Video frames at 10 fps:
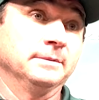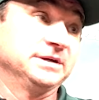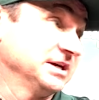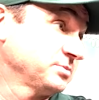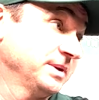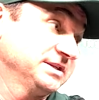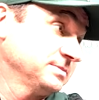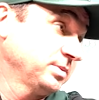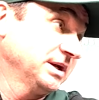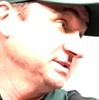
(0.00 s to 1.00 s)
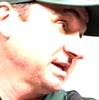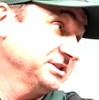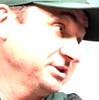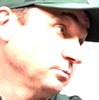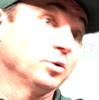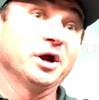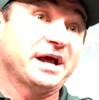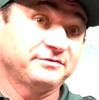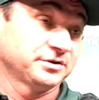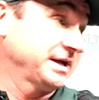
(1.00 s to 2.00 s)
Guys were making plays, catching, run
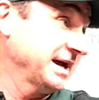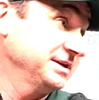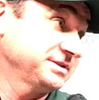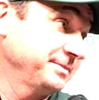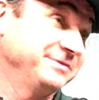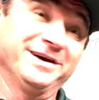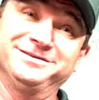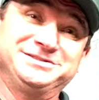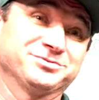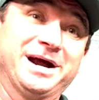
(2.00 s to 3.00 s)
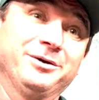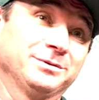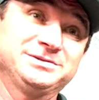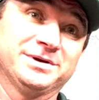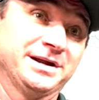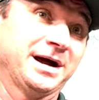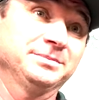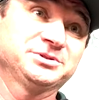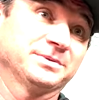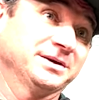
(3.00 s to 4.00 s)
after catch. I mean, Belling's route, he's running an
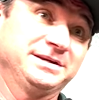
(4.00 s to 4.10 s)
option route.